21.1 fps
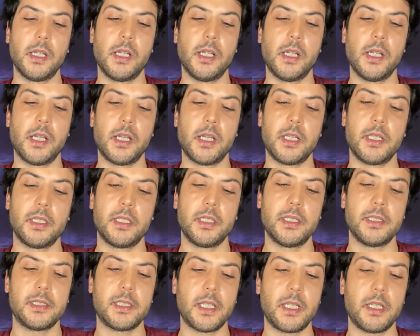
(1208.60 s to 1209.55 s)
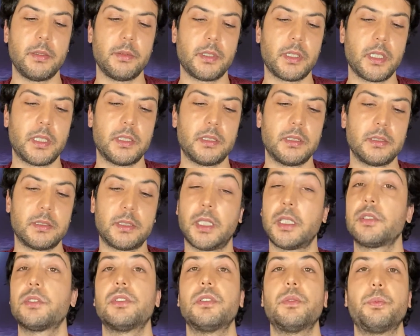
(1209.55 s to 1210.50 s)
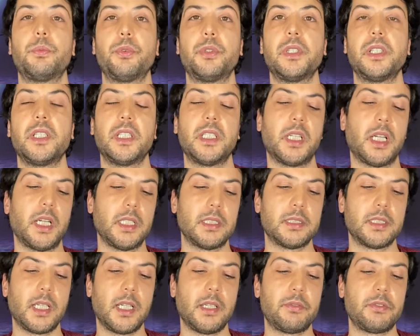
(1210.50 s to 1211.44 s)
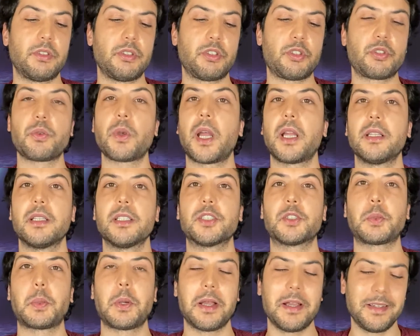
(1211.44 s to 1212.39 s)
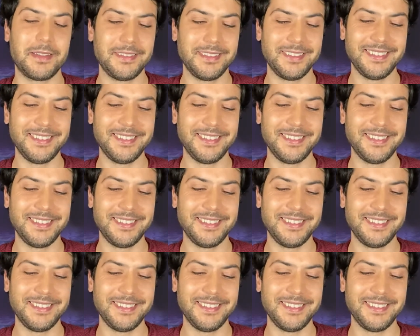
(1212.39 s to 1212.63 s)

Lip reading: and this color is actually pretty nice. I have to try this one.